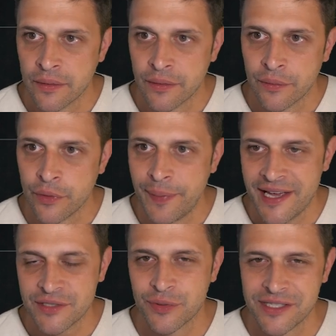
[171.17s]
We
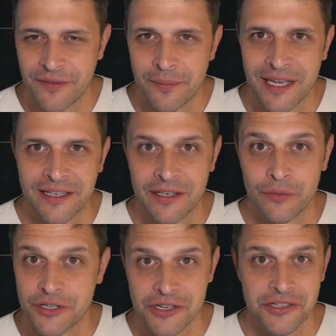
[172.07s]
pass Winds of Abandon,
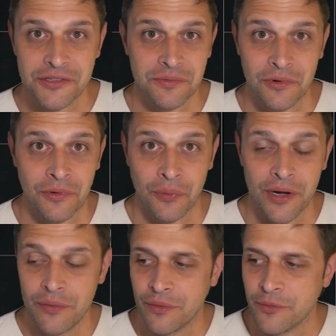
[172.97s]
which is
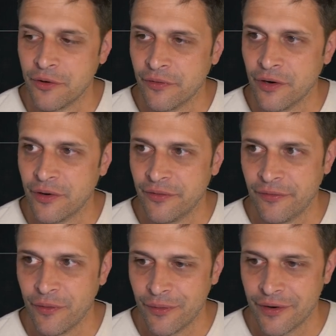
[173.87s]
great removal
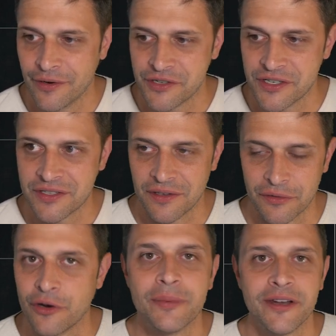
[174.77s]
for just a
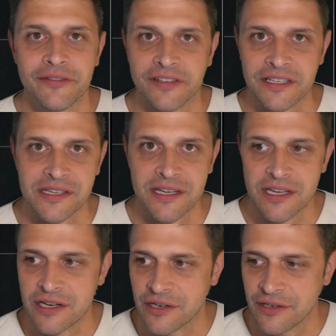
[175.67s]
little bit of fixing
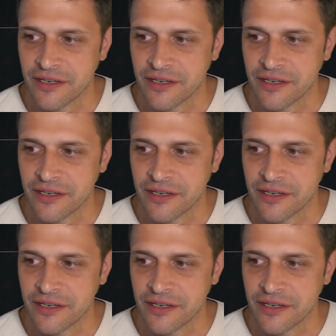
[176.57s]
here.